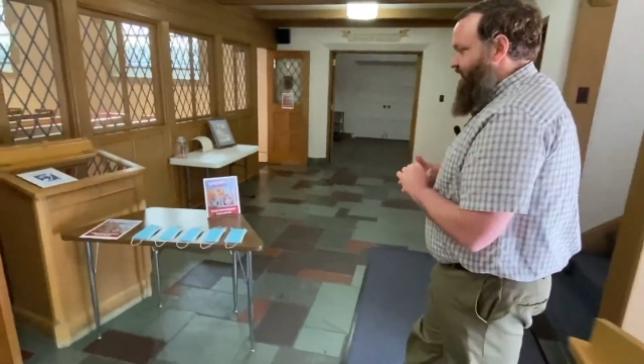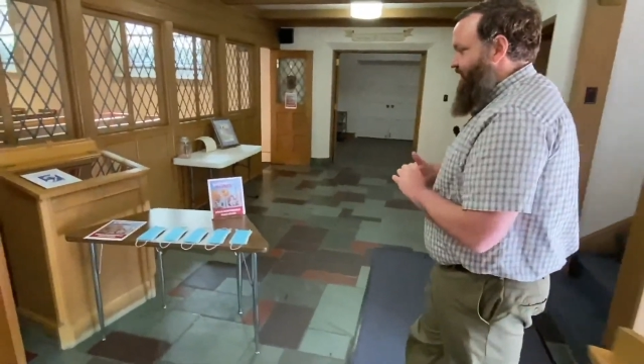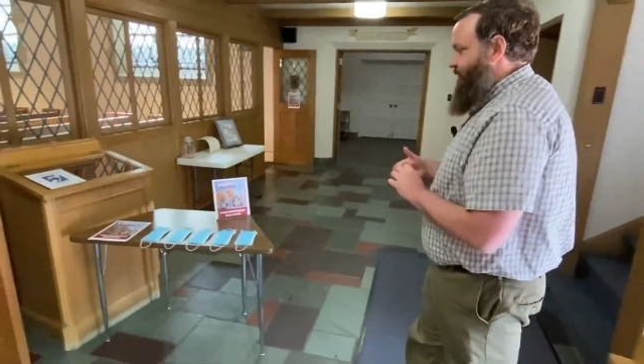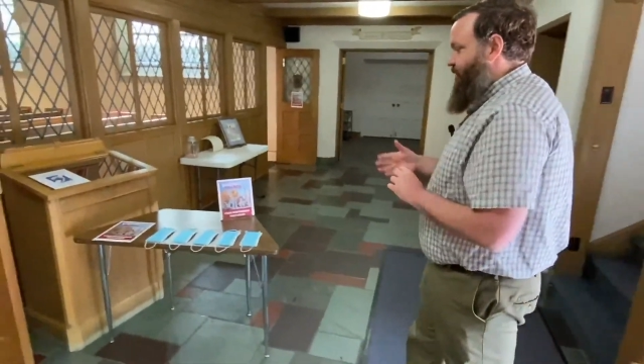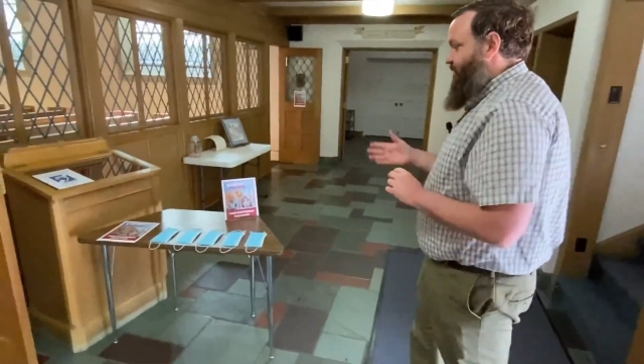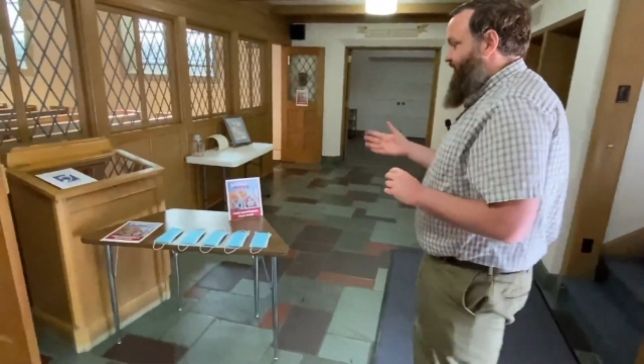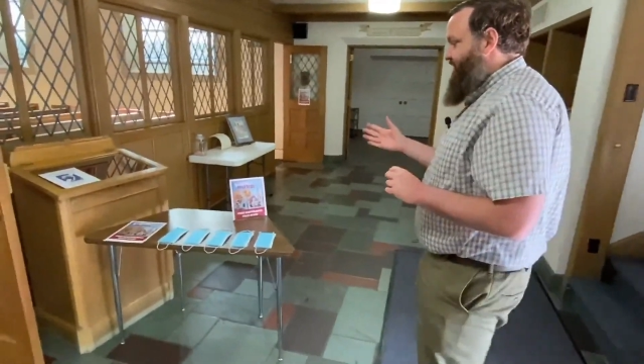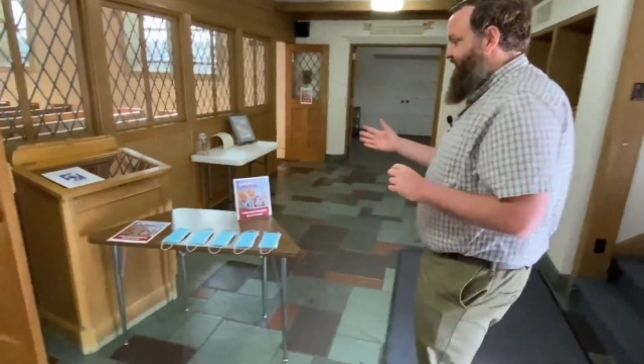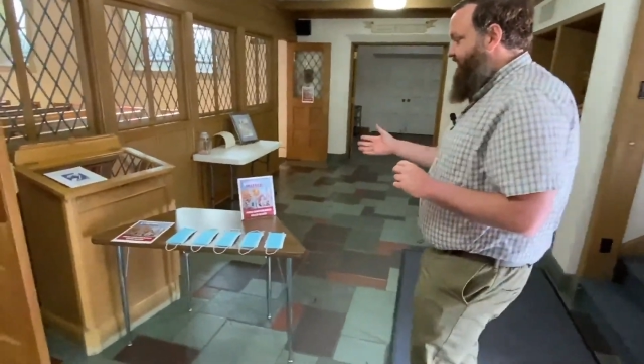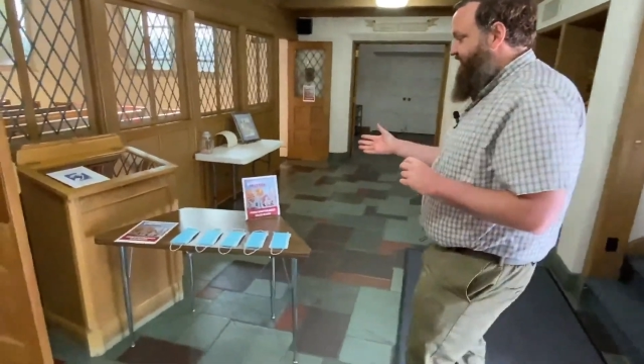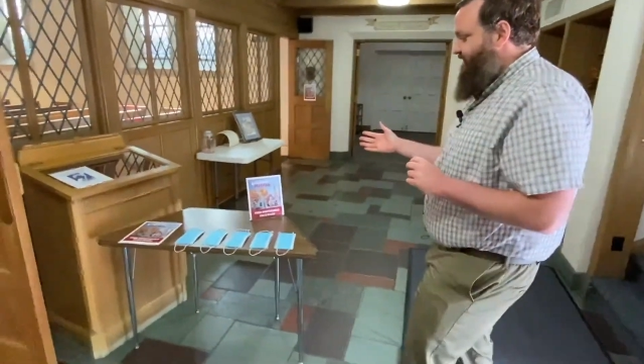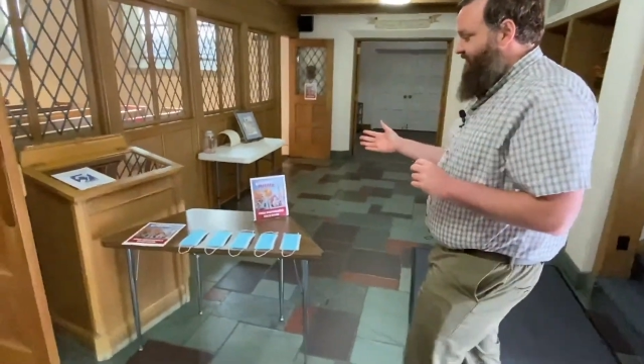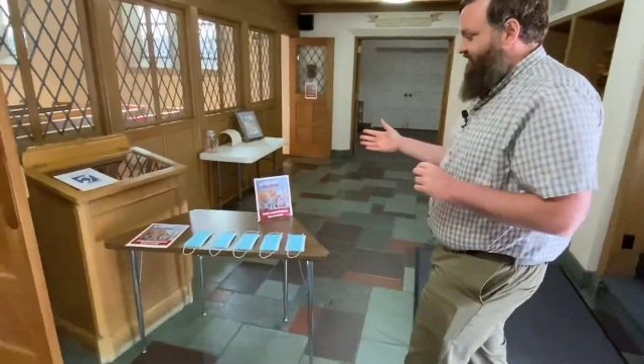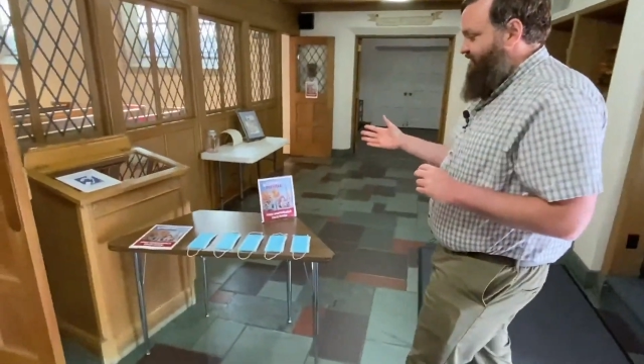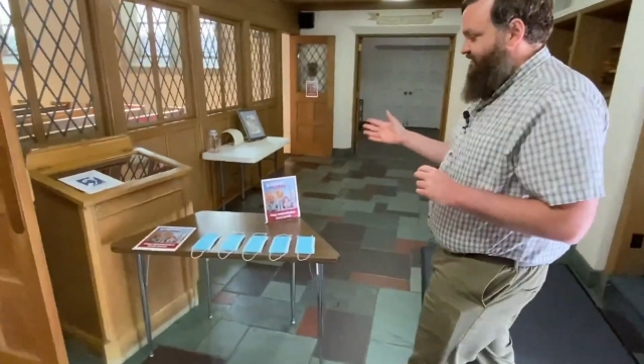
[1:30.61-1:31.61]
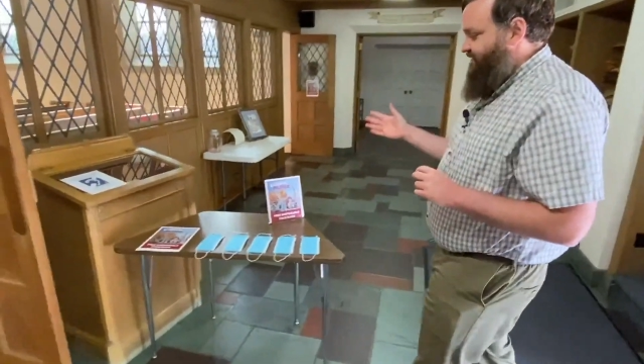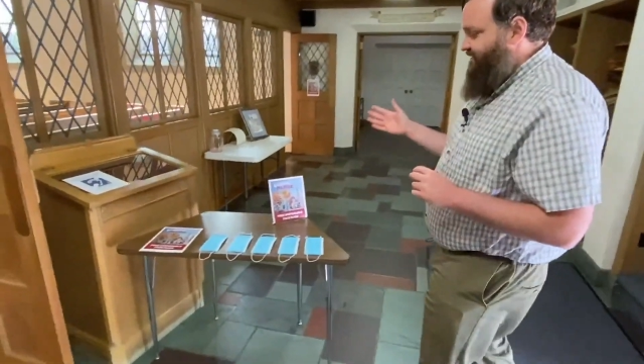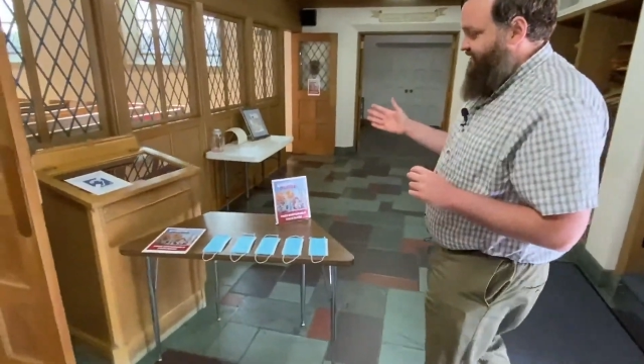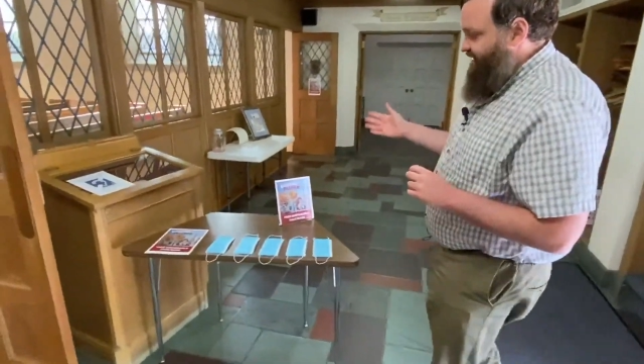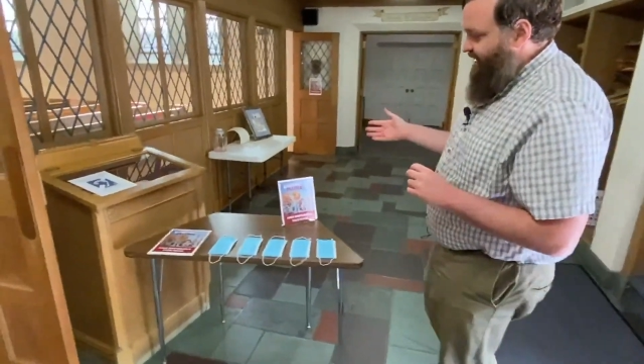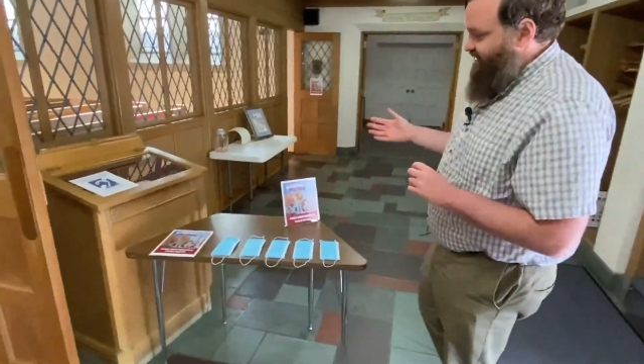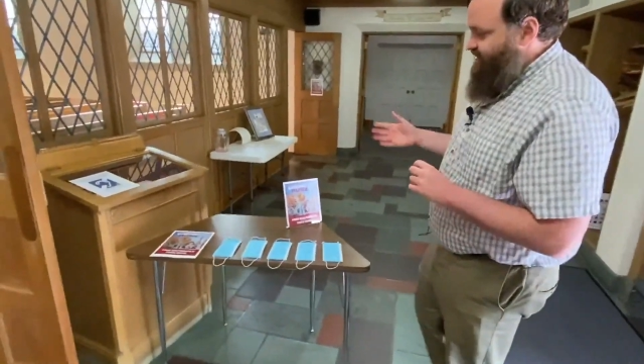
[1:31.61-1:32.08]
There will be deacons
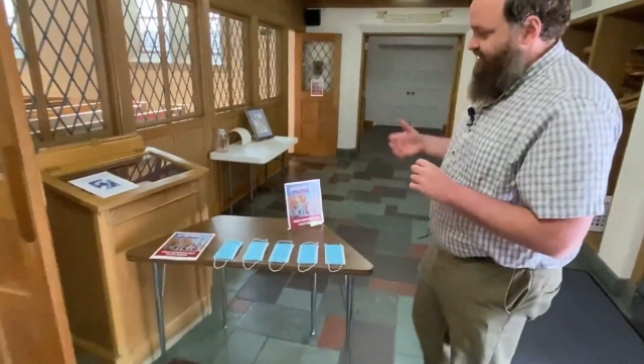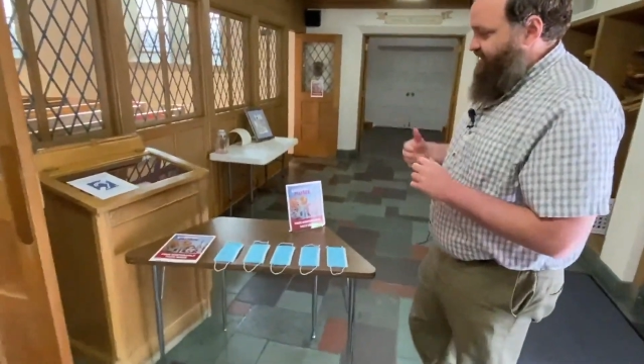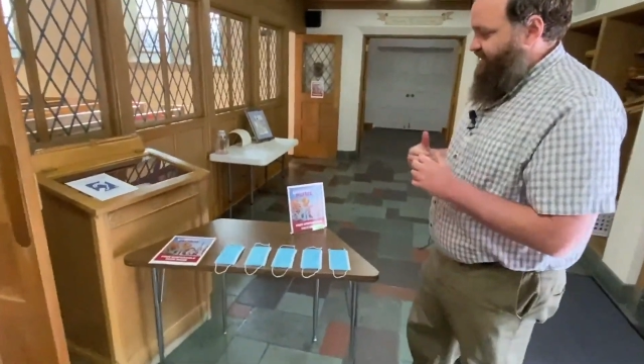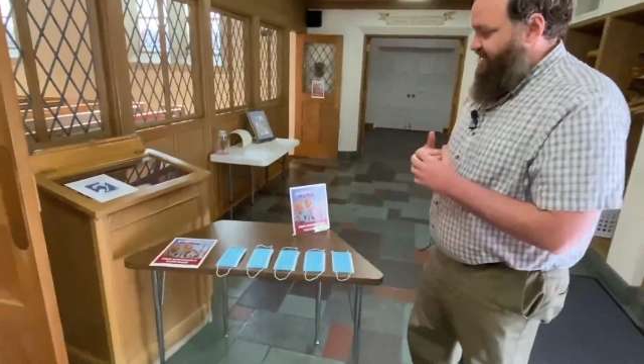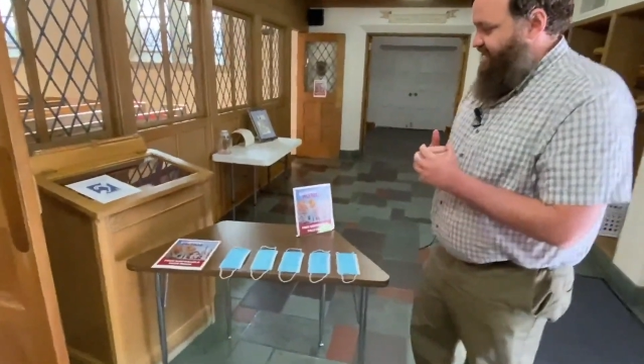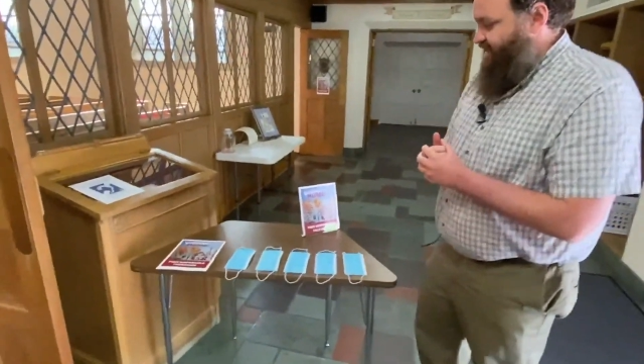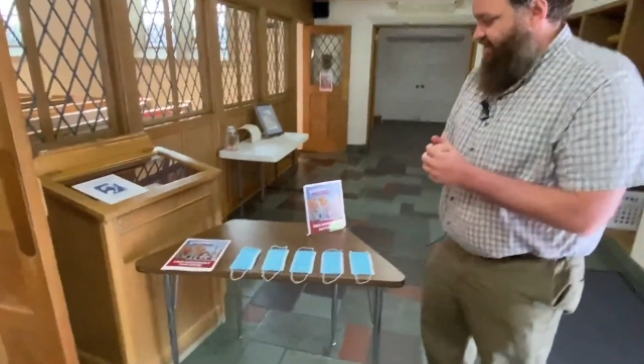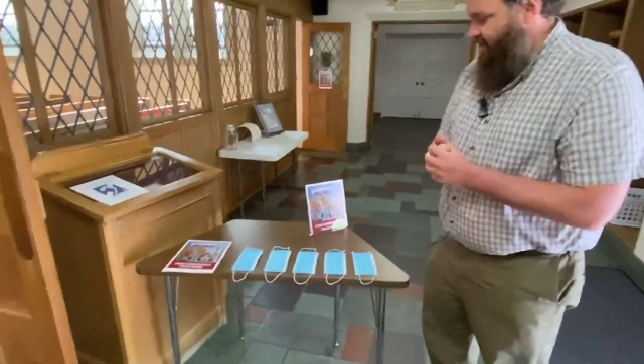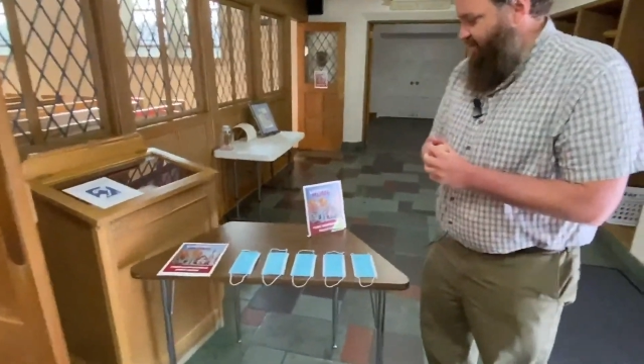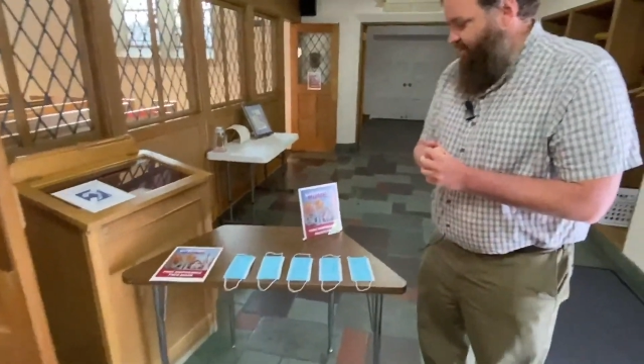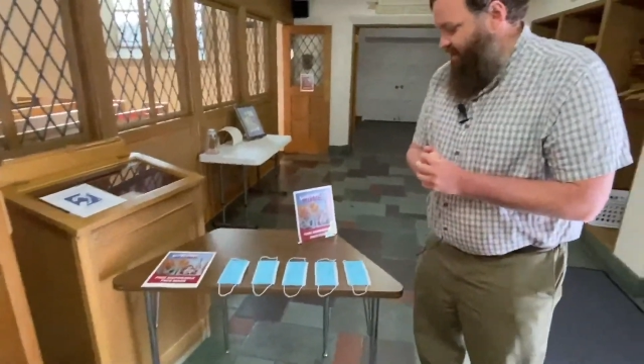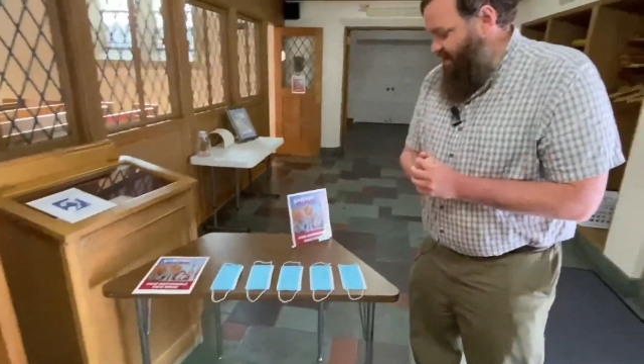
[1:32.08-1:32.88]
stationed here,